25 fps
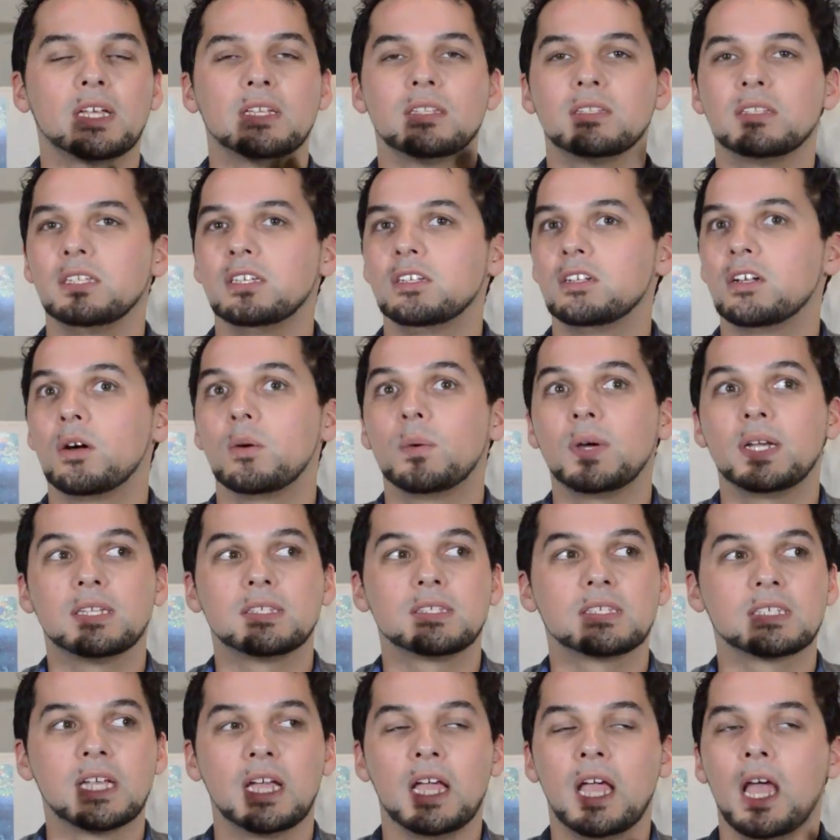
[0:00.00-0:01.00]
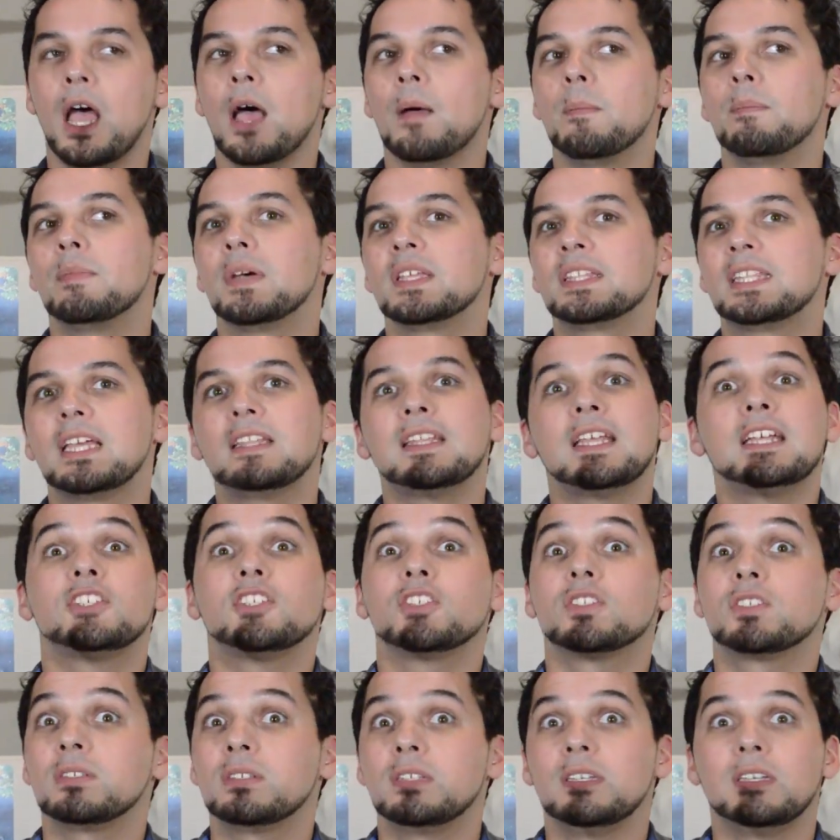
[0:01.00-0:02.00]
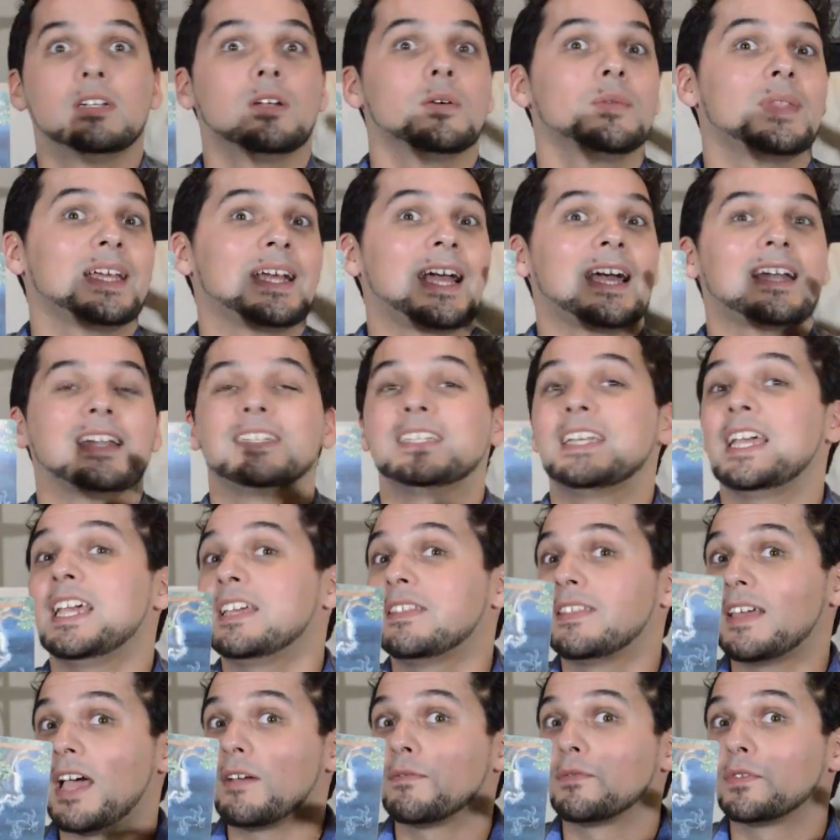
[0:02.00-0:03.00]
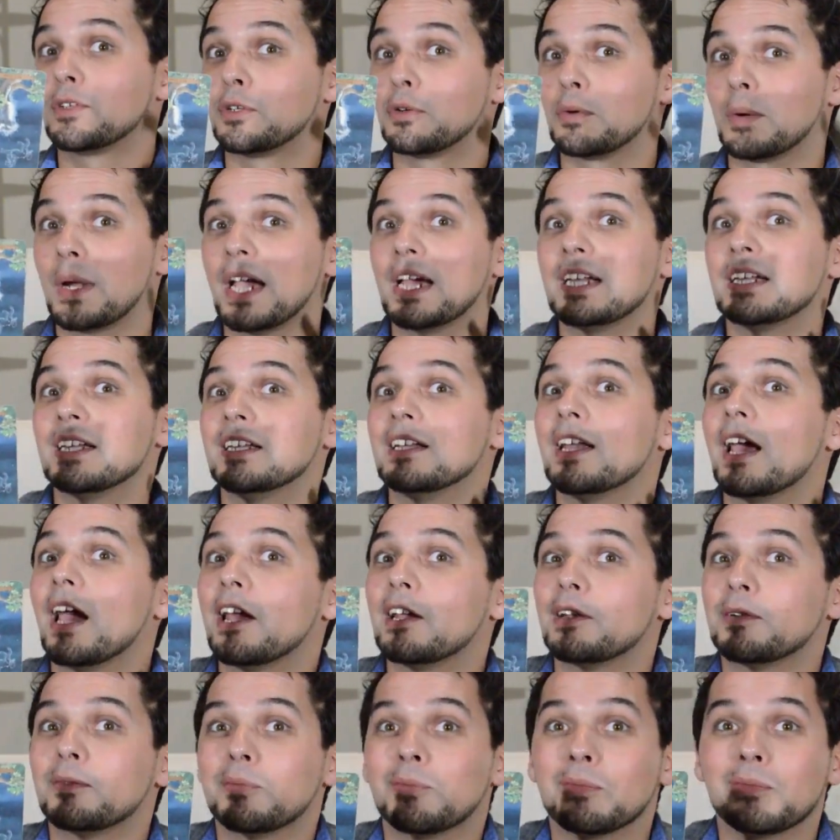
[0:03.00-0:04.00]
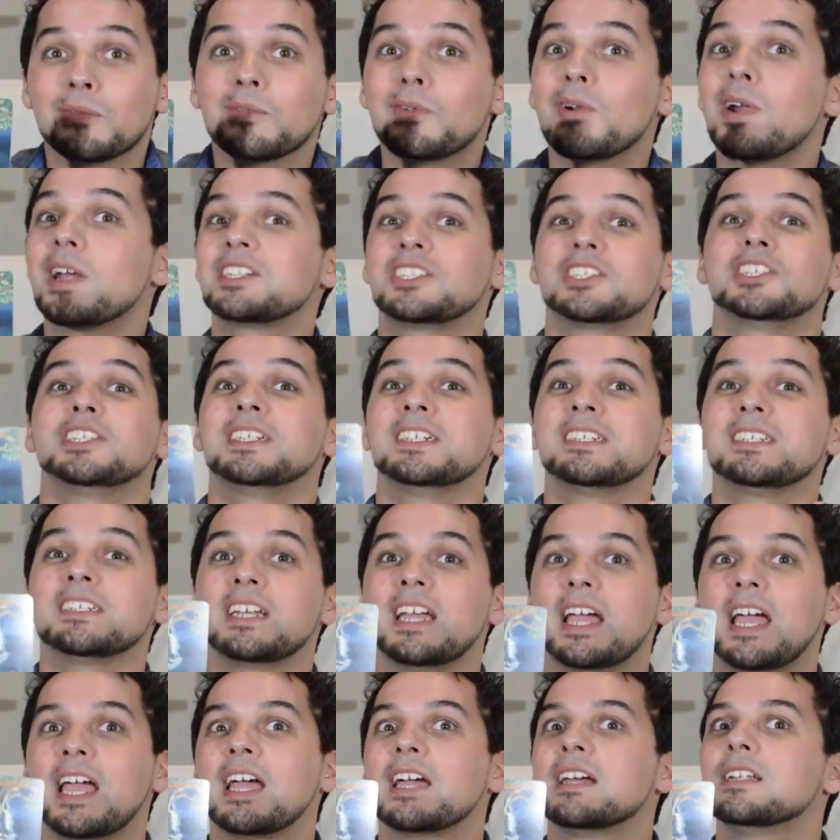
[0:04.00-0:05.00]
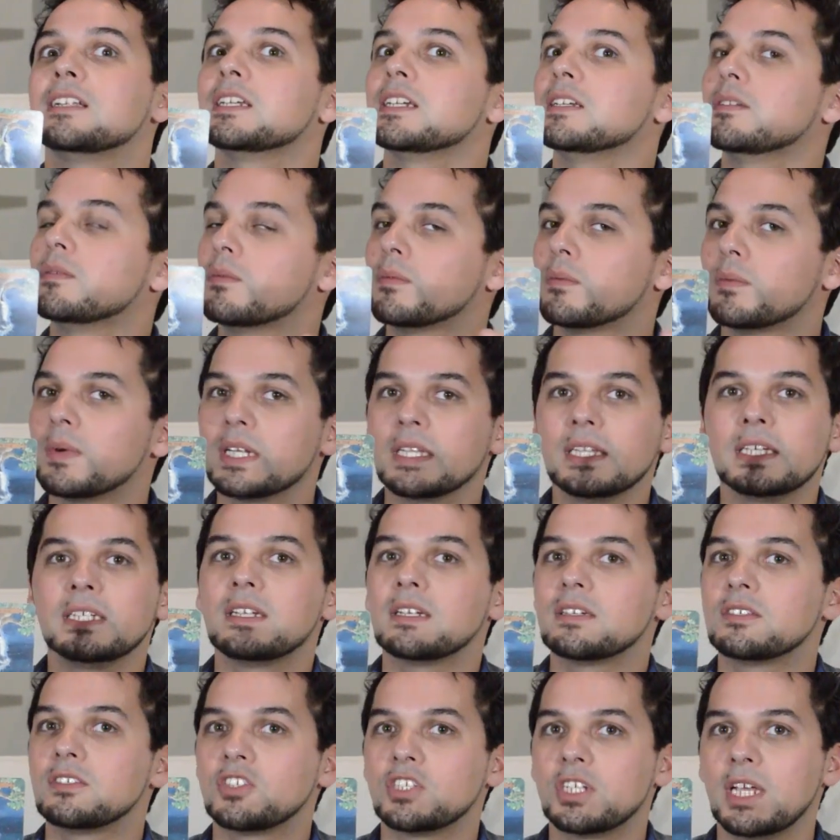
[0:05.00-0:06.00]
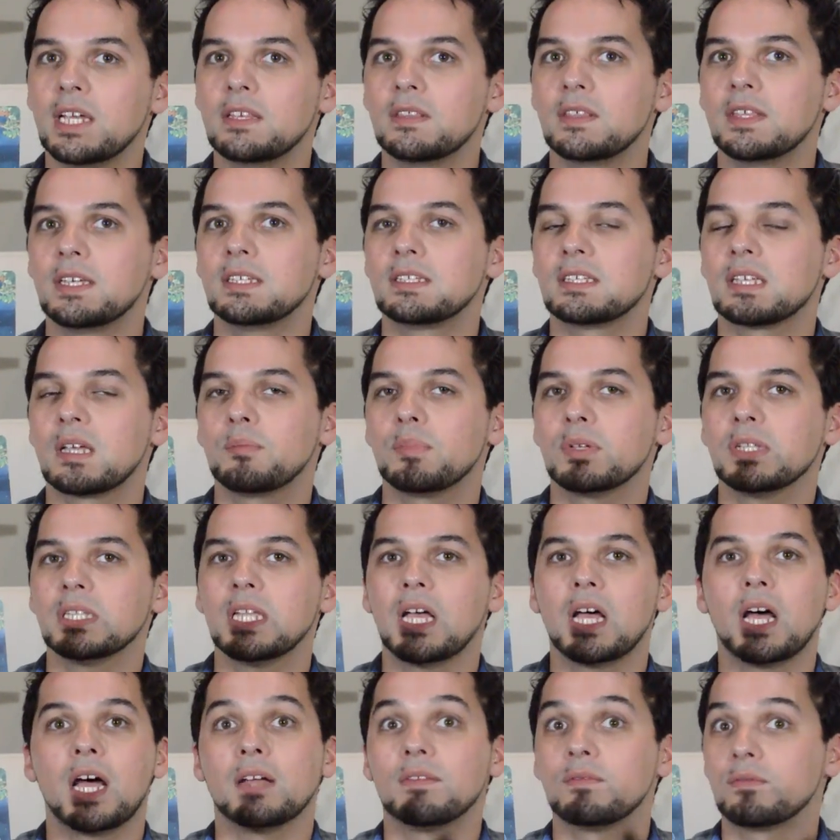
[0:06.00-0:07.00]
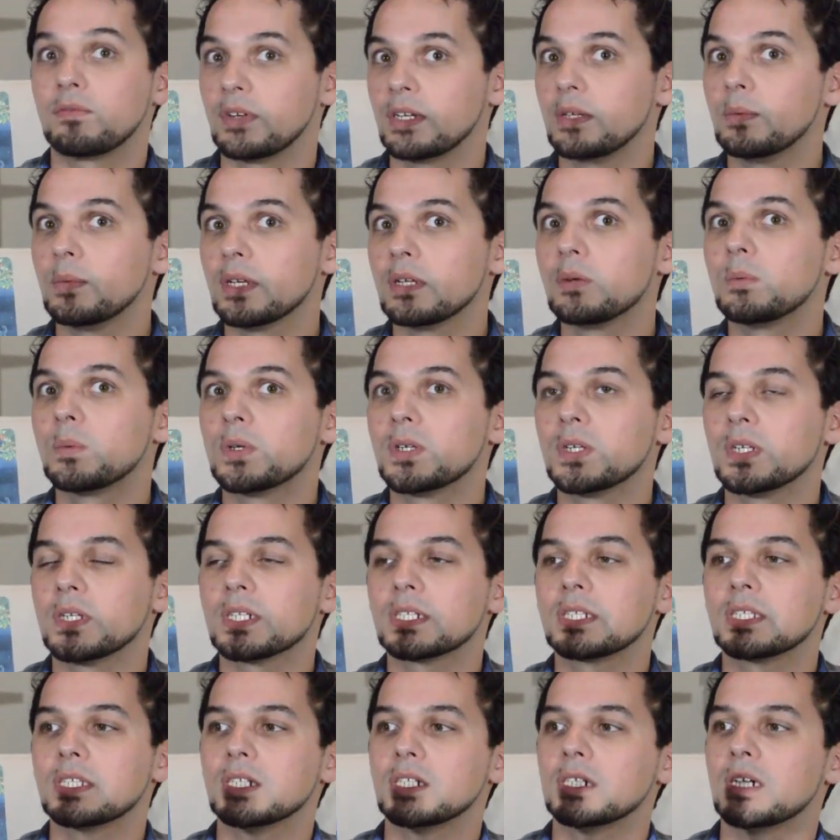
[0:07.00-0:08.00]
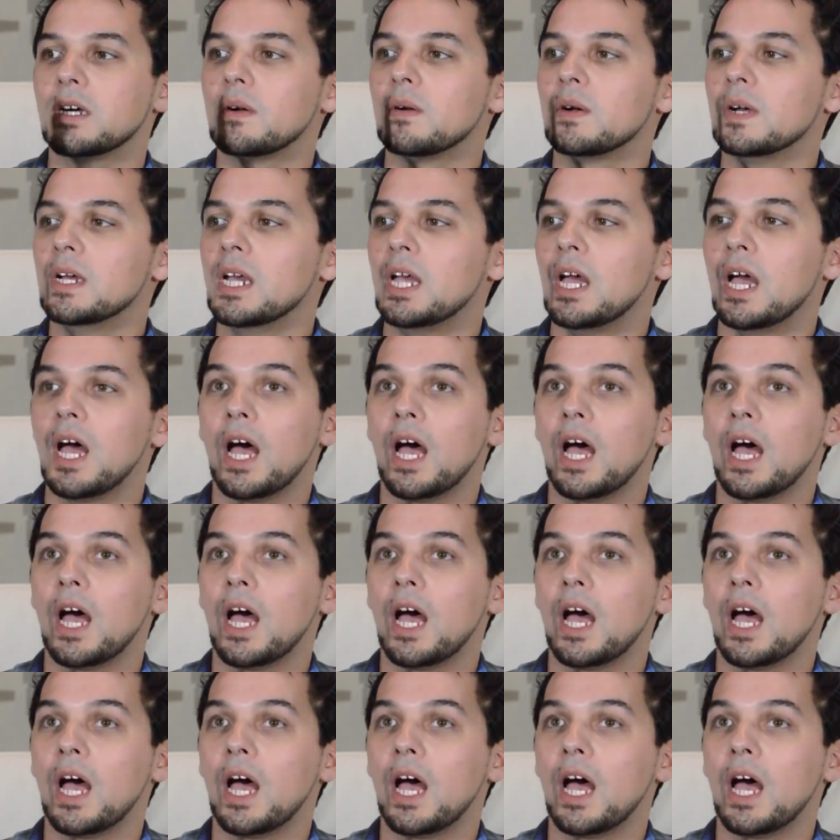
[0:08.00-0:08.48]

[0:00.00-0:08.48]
and, you know, it's, but then they just, you know, they kind of take that for granted and rush it, and it really does shake things up a lot. Free will works, you know,